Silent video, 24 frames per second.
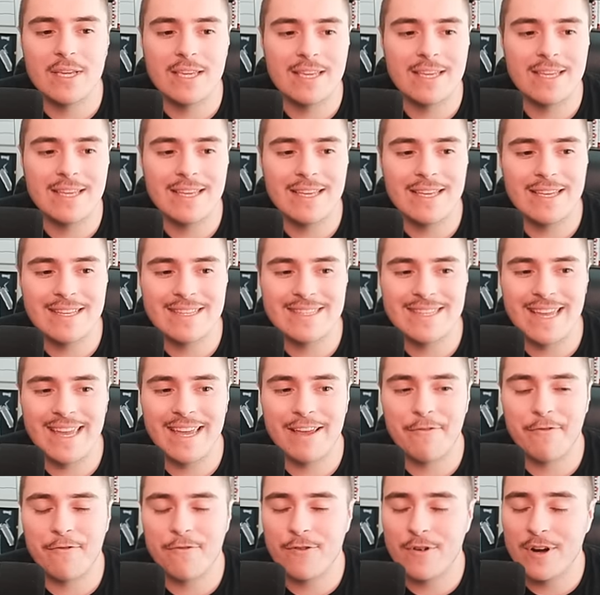he is
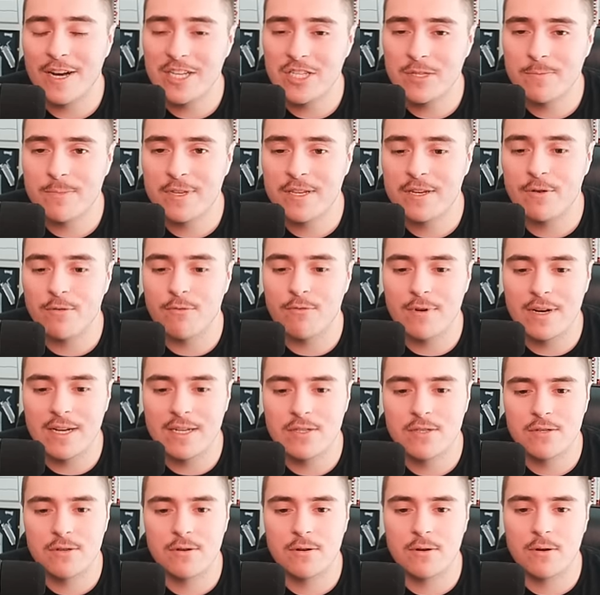a freshman
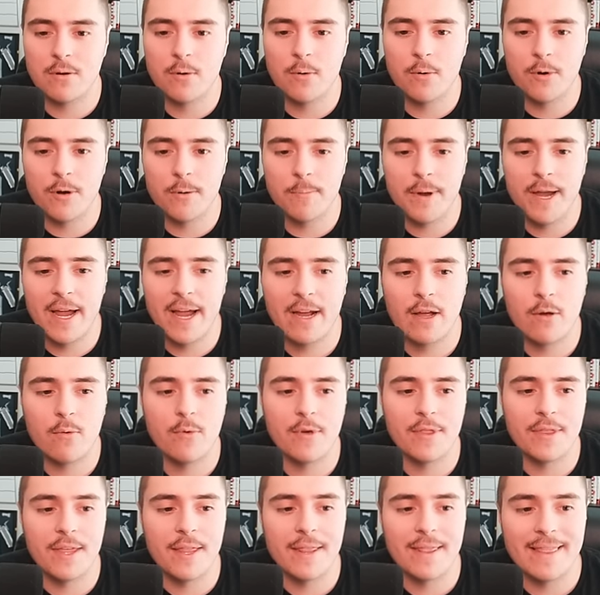redshirt quarterback
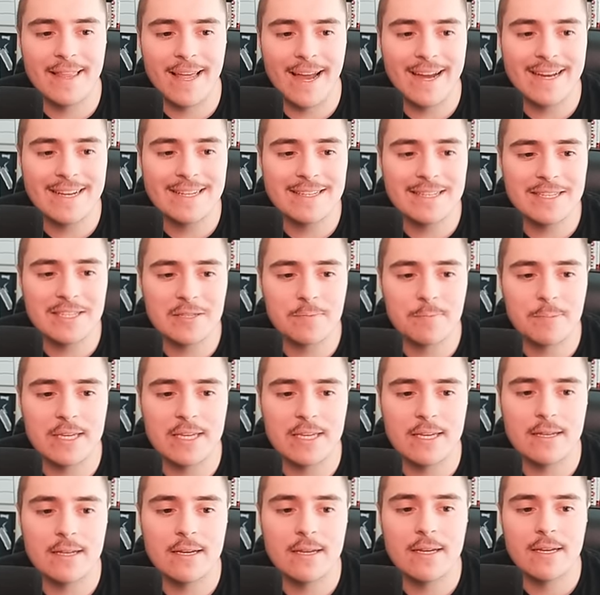with 90
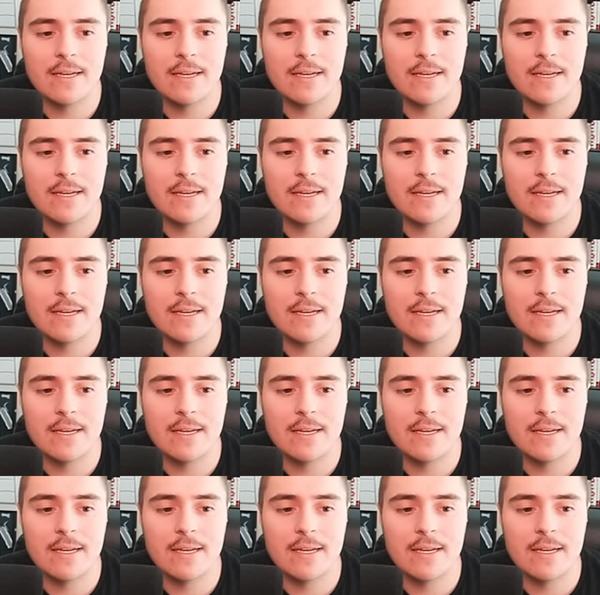speed,